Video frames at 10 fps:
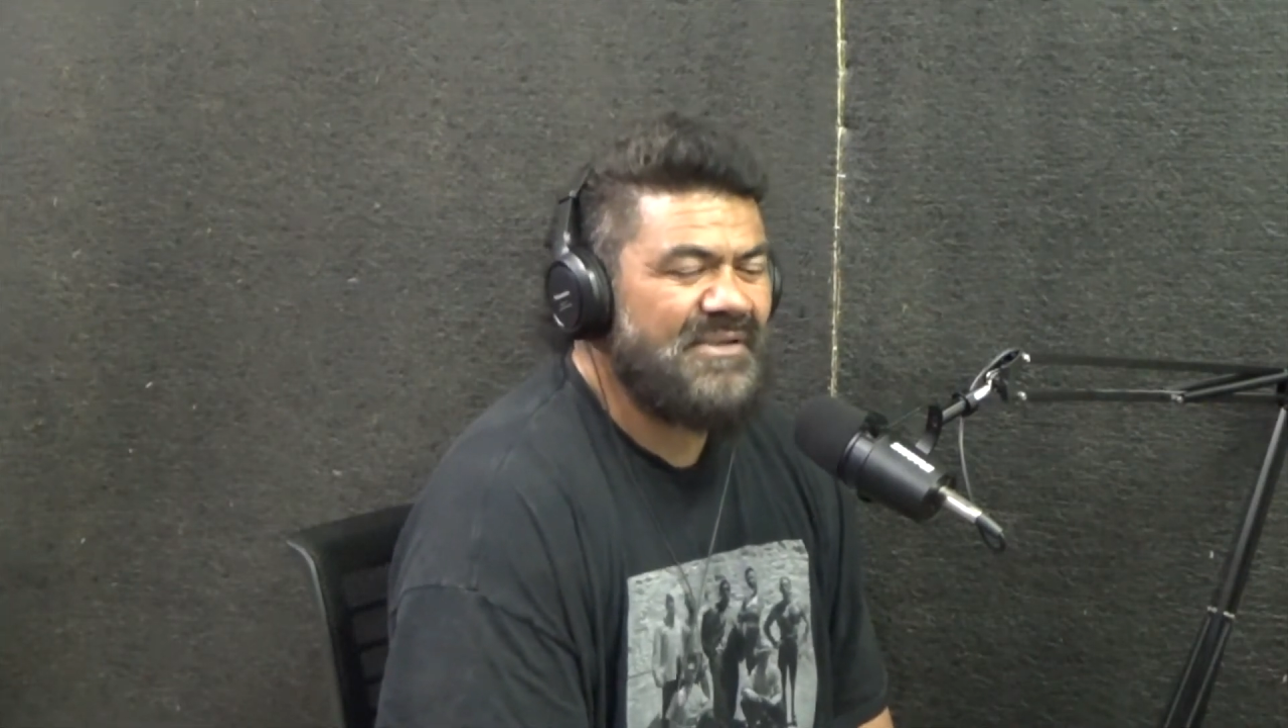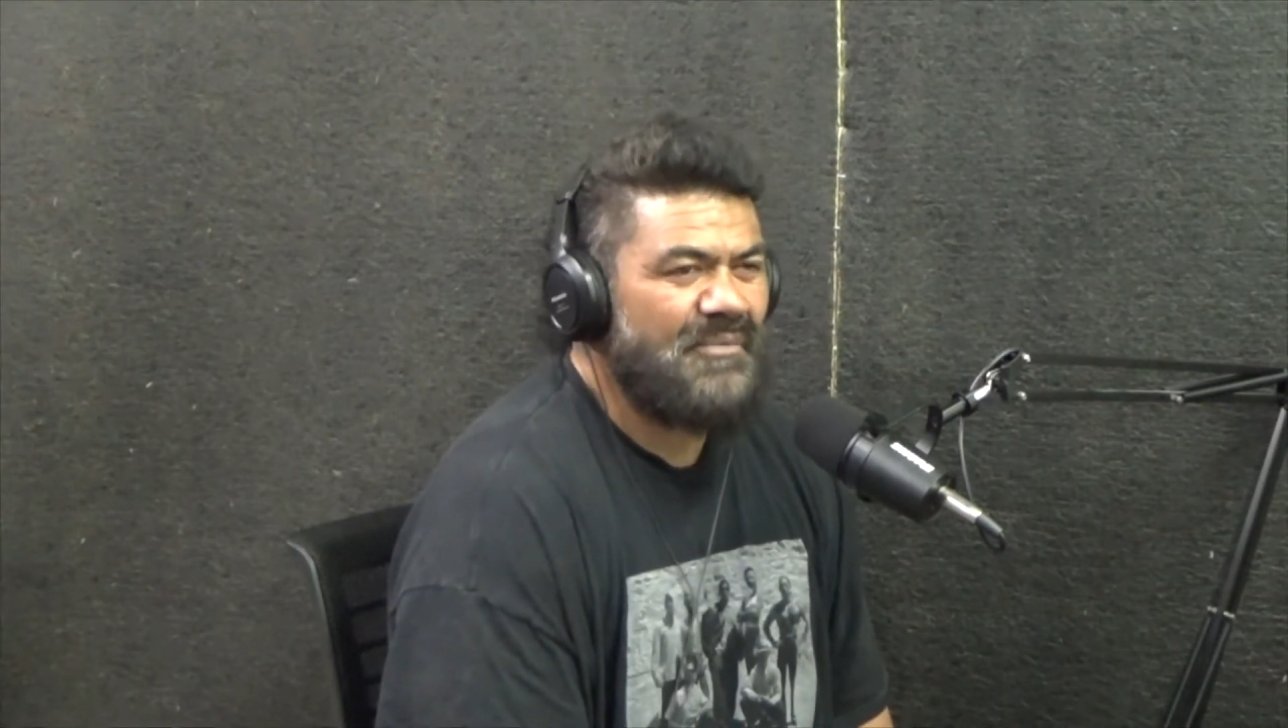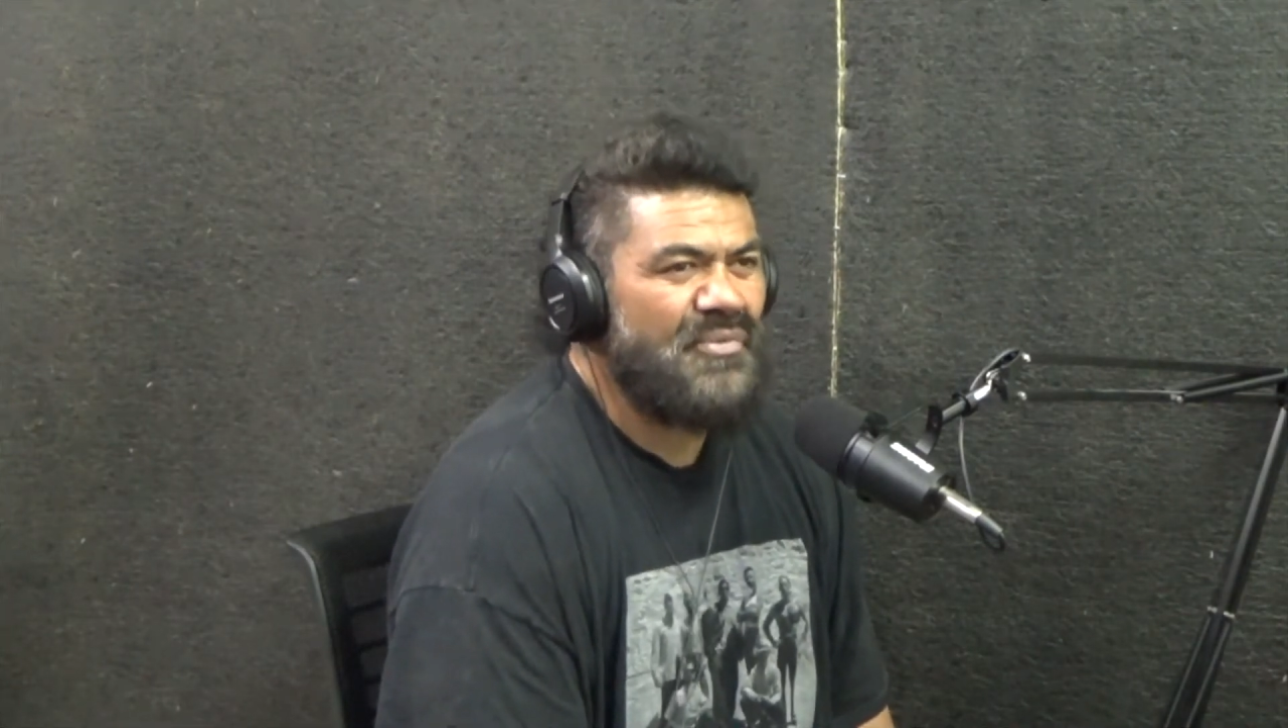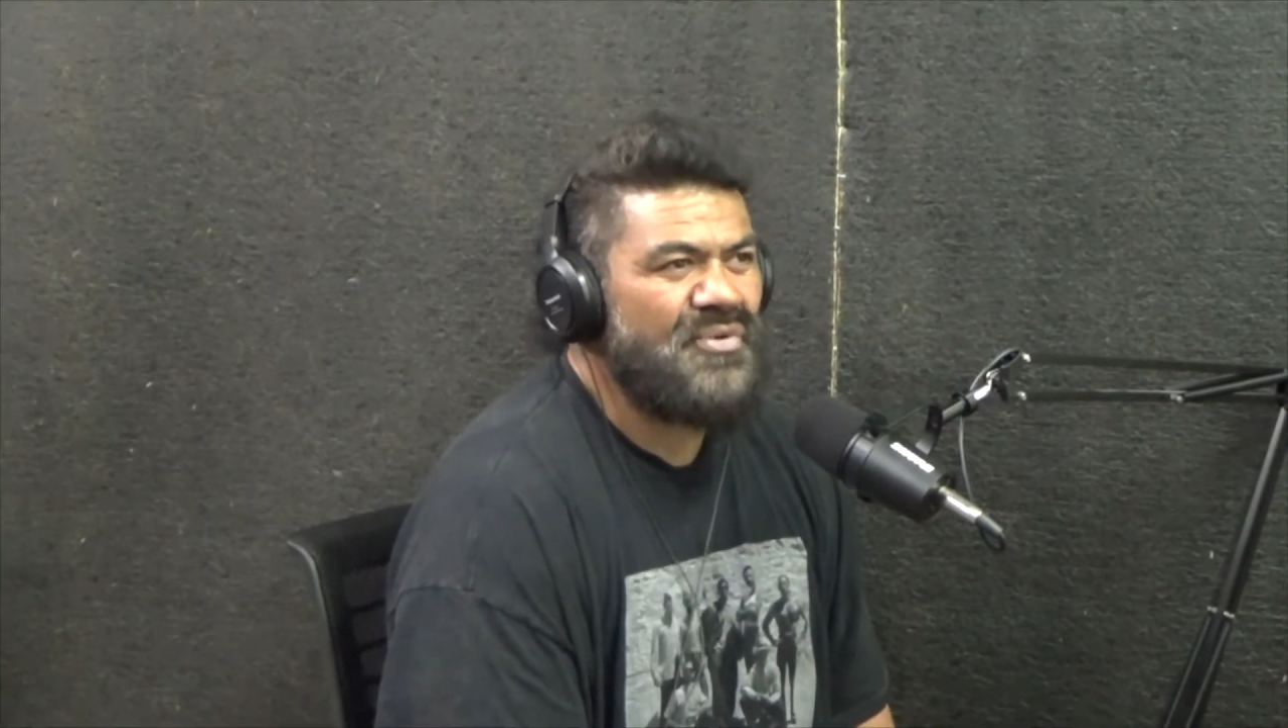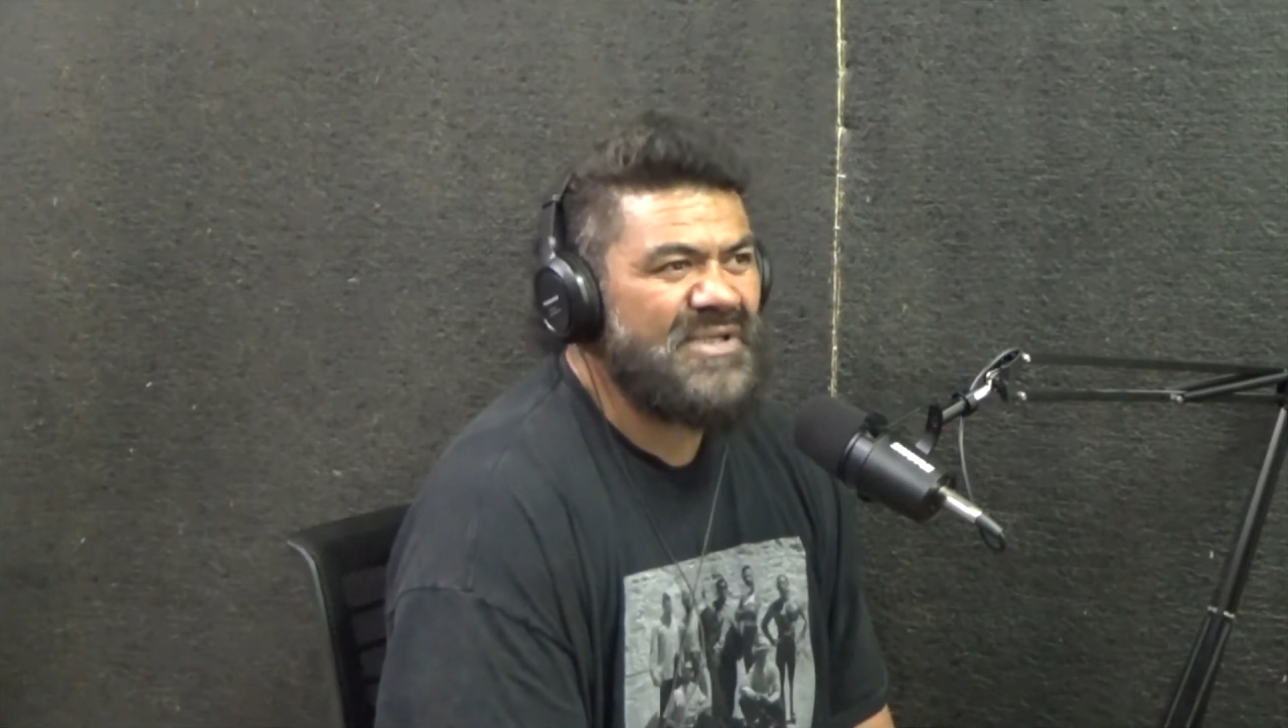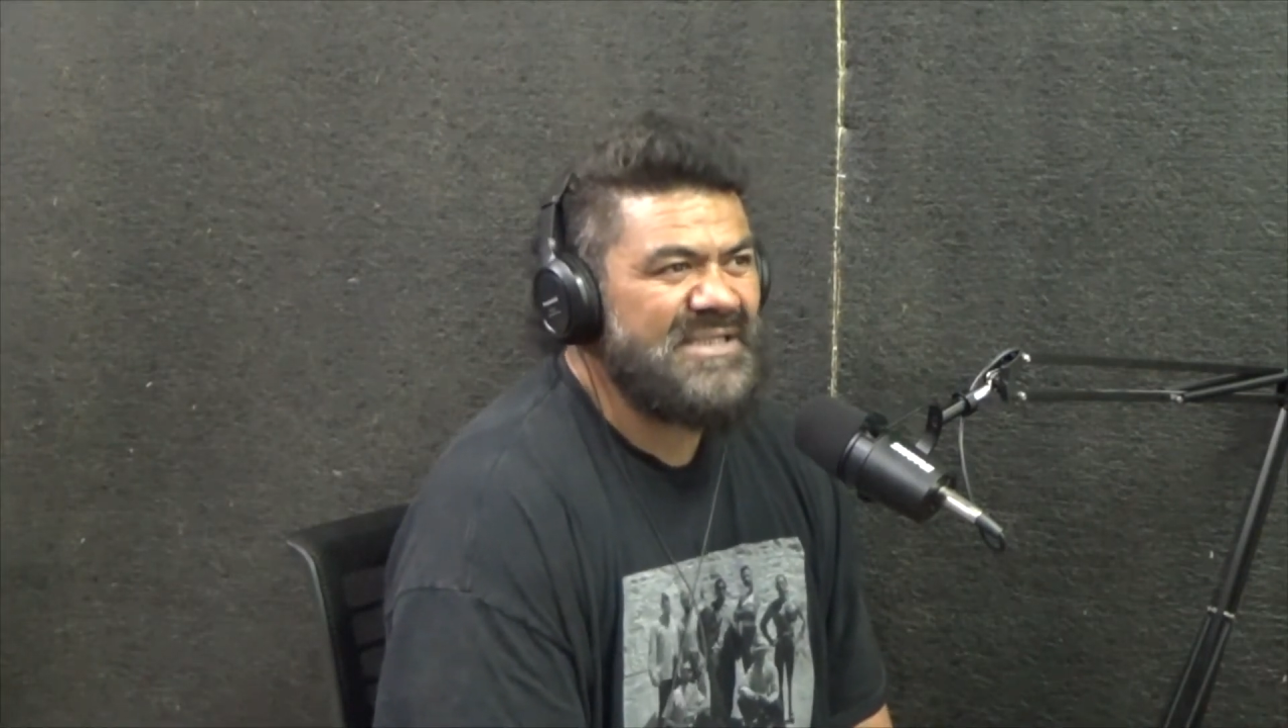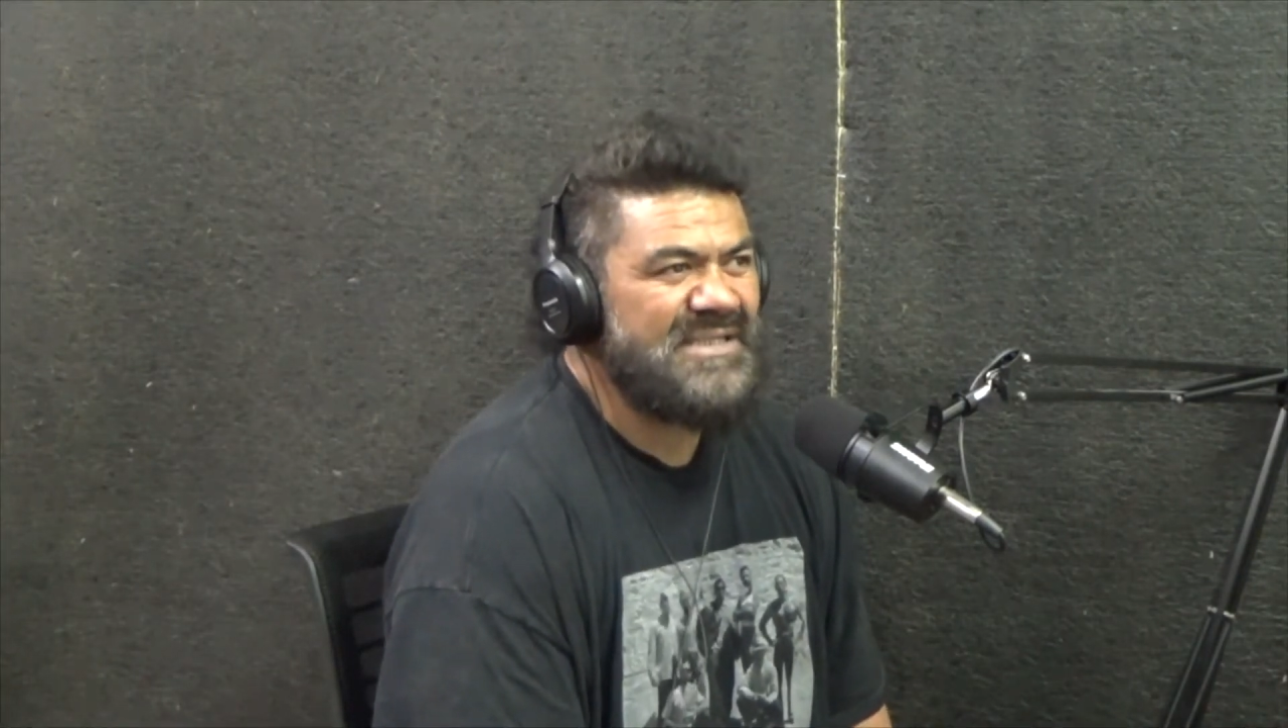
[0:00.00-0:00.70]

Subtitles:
the boys,